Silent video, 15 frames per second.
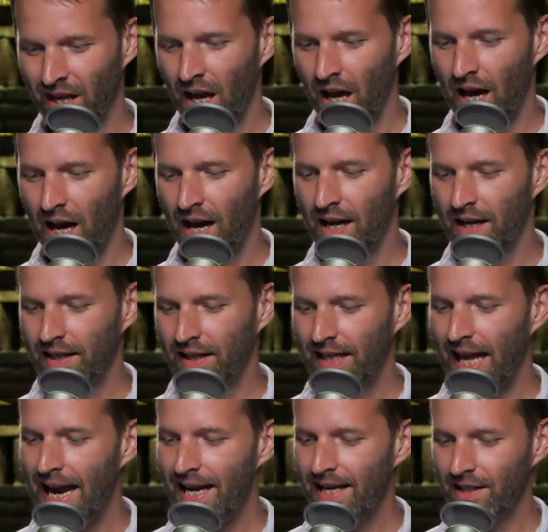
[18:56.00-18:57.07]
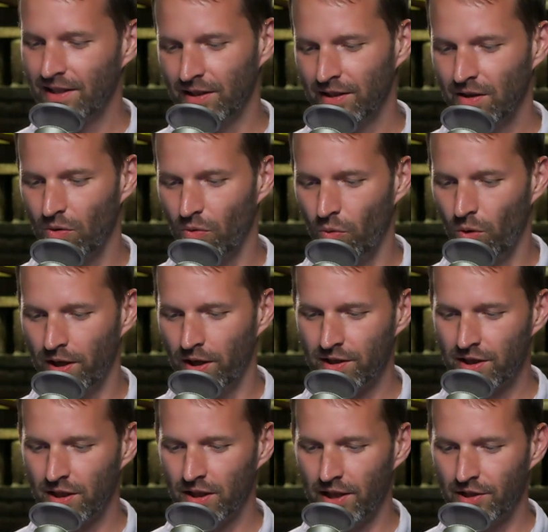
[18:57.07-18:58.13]
Uh, Aiden wanted
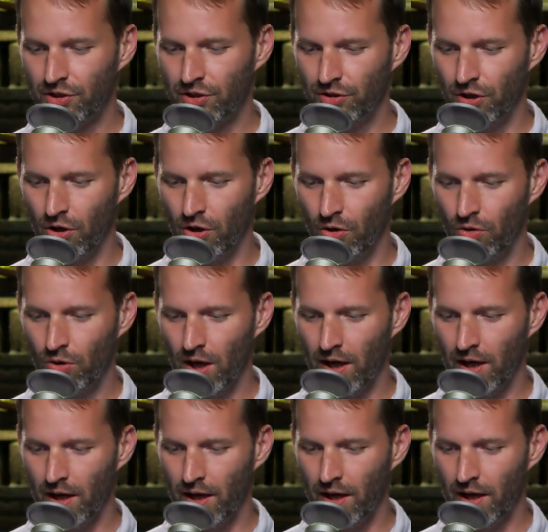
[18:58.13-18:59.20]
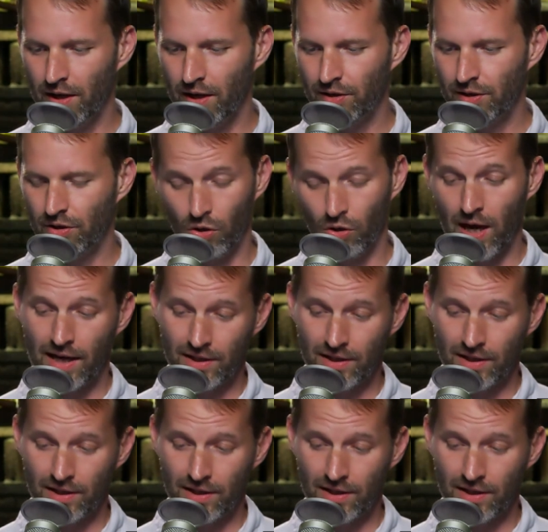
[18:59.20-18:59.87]
to let you know, uh, to, or actually